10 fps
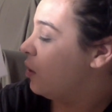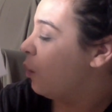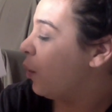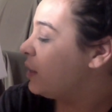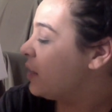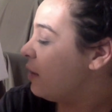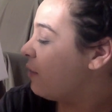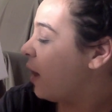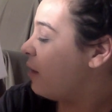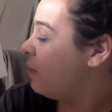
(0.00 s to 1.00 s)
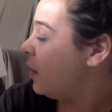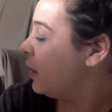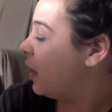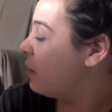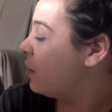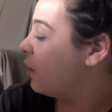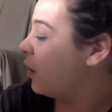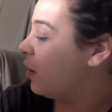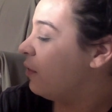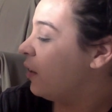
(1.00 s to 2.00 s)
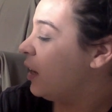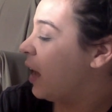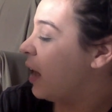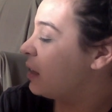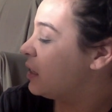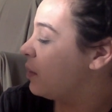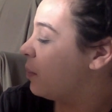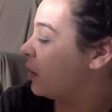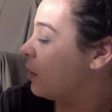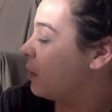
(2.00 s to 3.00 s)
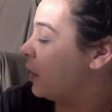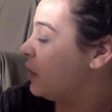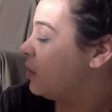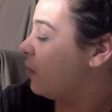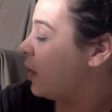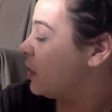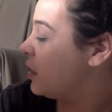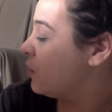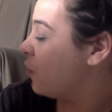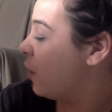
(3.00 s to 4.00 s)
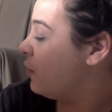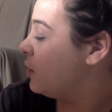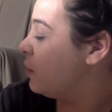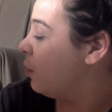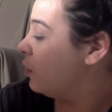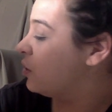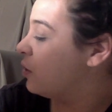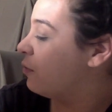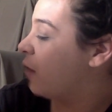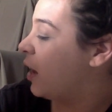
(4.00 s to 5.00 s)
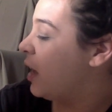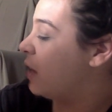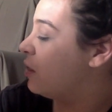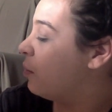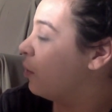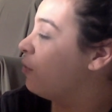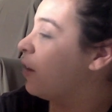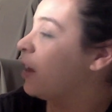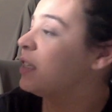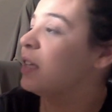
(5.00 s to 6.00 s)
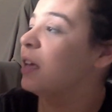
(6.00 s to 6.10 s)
One day 5 men came in very funny hats to pick the biggest, fastest, roughest bull to fight in the bullfights